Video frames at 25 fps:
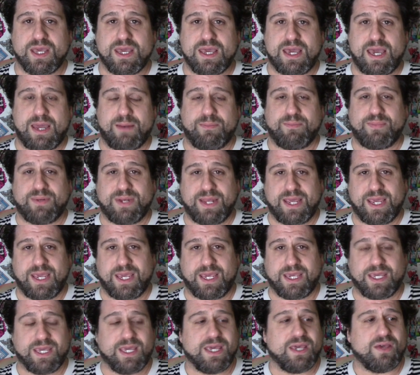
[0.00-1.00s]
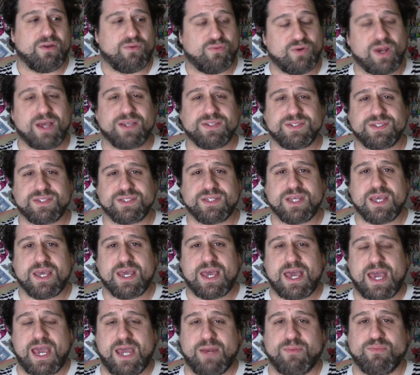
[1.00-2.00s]
and playing Rust
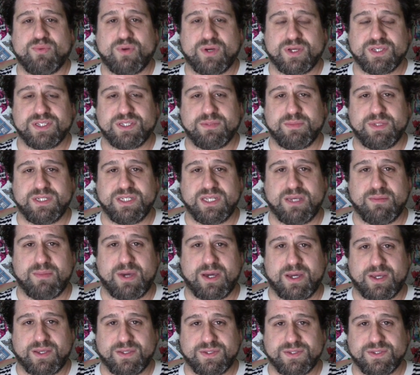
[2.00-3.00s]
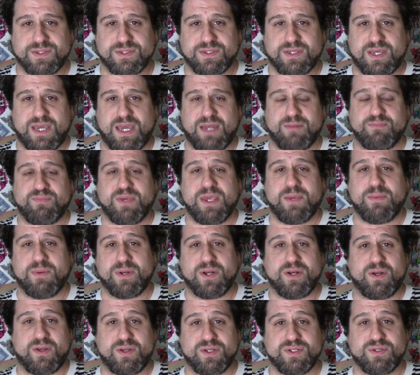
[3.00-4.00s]
and Proximity Among Us, and people are
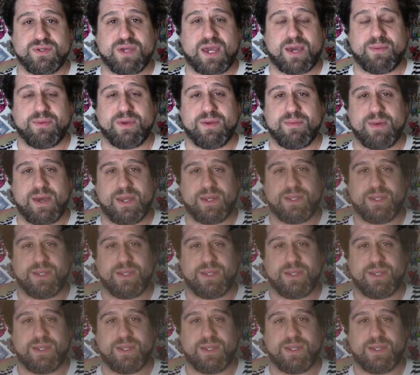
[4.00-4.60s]
not too happy about